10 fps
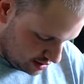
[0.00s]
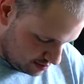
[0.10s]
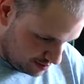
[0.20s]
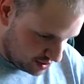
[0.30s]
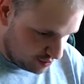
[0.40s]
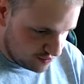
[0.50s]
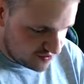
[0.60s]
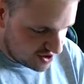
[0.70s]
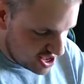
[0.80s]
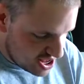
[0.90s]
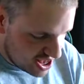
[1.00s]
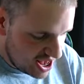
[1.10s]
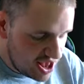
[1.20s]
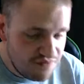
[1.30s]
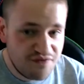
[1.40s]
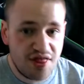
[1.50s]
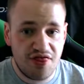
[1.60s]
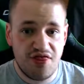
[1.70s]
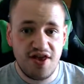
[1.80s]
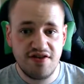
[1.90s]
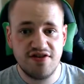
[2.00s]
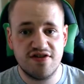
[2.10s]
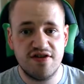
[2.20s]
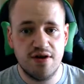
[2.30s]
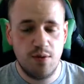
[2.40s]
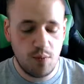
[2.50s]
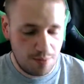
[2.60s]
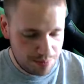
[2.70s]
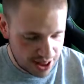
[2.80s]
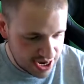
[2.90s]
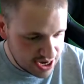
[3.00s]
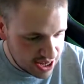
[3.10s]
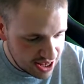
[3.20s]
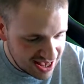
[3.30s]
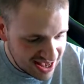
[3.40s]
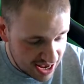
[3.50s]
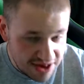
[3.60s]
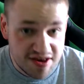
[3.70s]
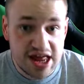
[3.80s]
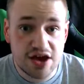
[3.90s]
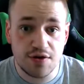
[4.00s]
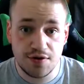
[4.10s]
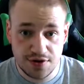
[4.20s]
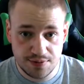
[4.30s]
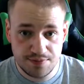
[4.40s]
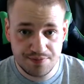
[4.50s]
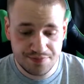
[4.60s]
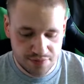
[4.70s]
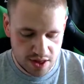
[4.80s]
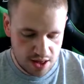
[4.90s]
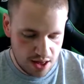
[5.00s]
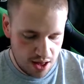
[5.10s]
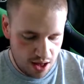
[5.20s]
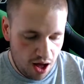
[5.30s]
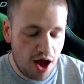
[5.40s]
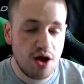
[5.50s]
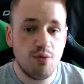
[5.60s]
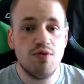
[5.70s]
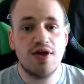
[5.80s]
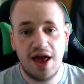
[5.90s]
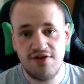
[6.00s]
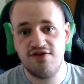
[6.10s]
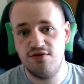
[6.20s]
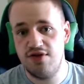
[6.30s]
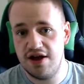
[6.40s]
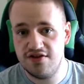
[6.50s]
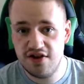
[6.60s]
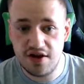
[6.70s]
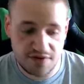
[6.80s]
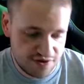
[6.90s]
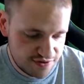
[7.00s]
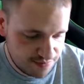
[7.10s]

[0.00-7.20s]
But I will say, if this OneBlade is any good, I will cancel that service.